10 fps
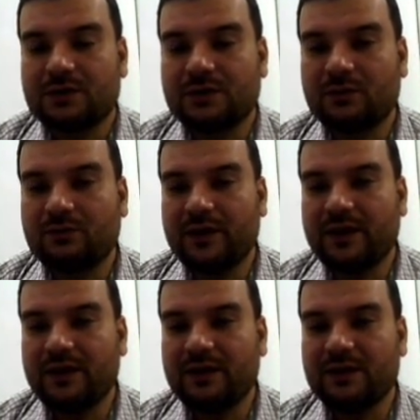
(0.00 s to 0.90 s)
The
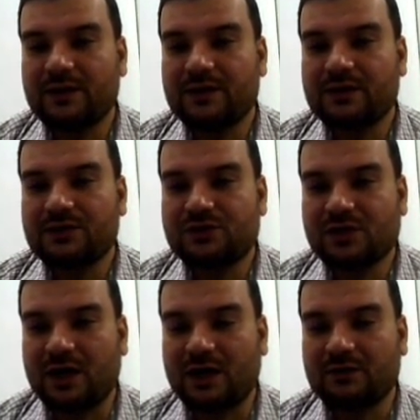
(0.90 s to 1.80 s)
whale
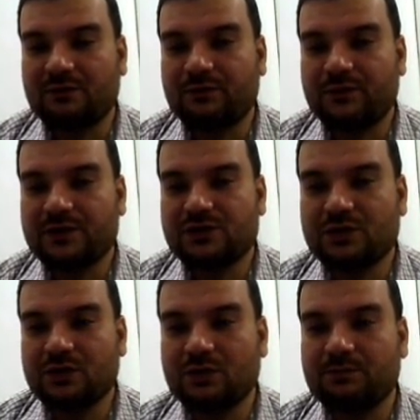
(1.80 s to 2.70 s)
shark fish
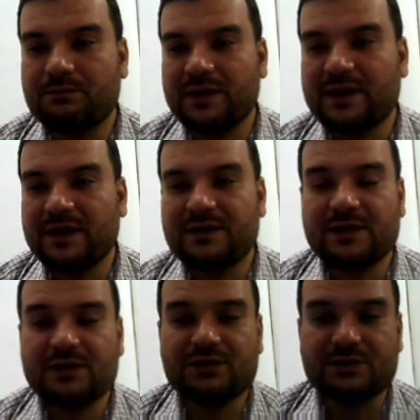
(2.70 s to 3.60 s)
look big and
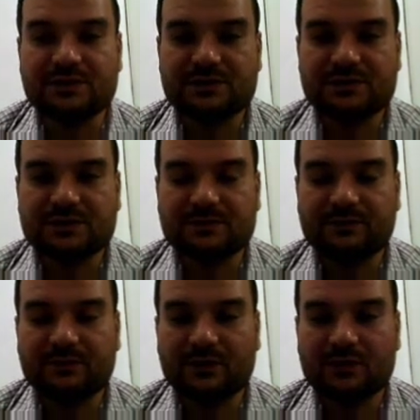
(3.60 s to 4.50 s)
dangerous.
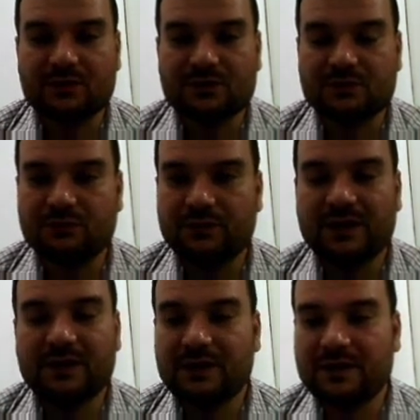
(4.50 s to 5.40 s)
So
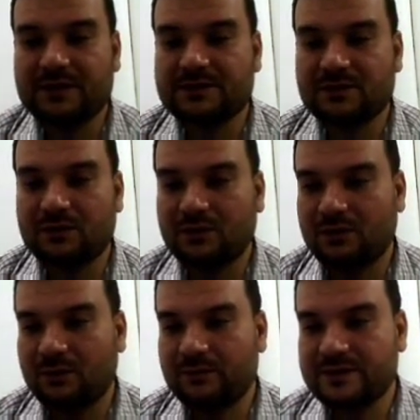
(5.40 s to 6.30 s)
whale is
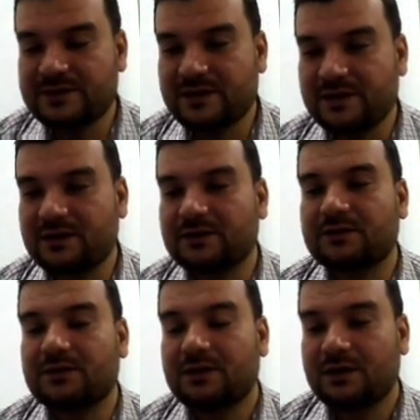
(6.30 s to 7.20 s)
obviously
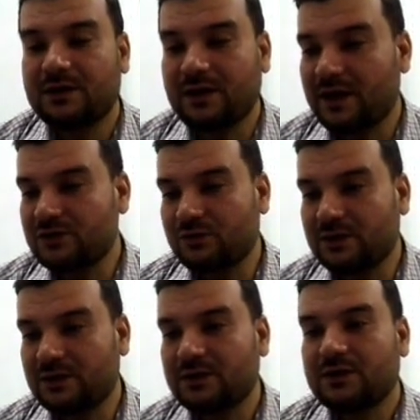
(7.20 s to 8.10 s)
a large
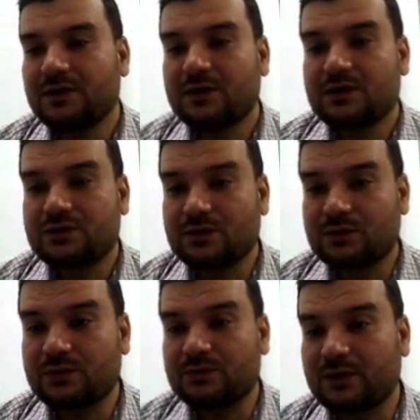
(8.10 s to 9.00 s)
one,
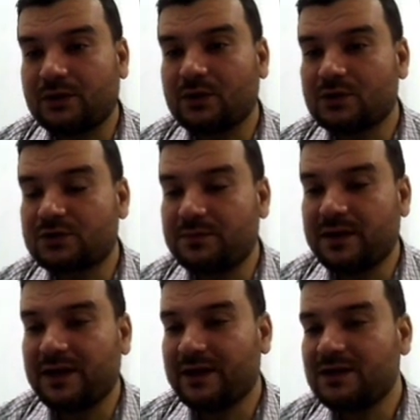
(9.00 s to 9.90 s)
so it looks
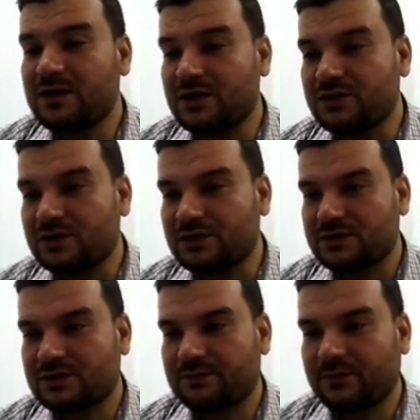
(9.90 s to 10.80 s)
big and
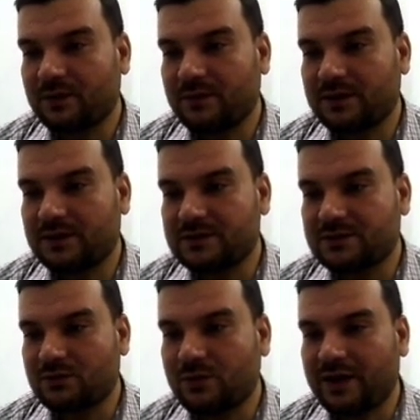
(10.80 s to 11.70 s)
dangerous, but
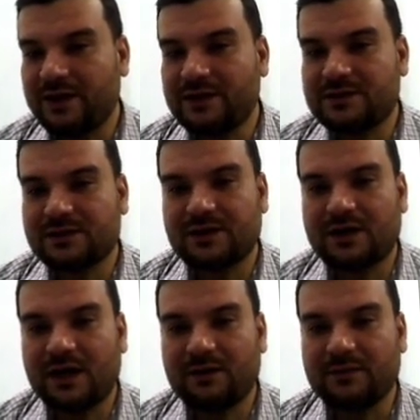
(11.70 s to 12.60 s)
is quite
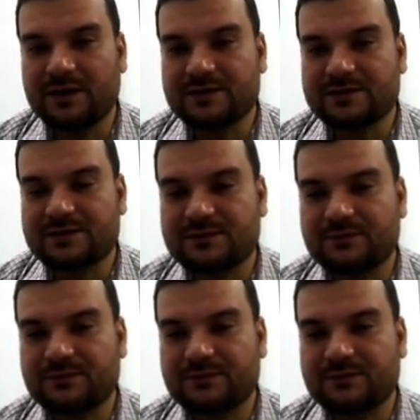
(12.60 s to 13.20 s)
harmless.